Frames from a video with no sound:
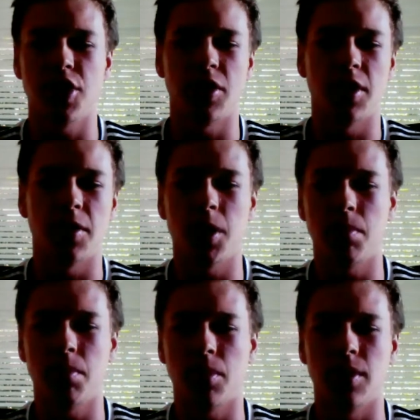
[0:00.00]
at
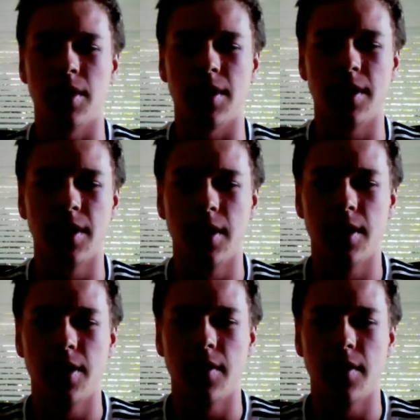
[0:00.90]
people, and
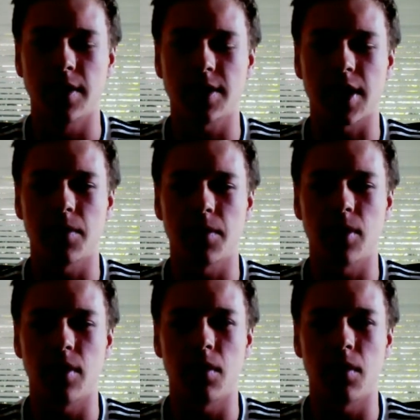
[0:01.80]
this time I'm going to a more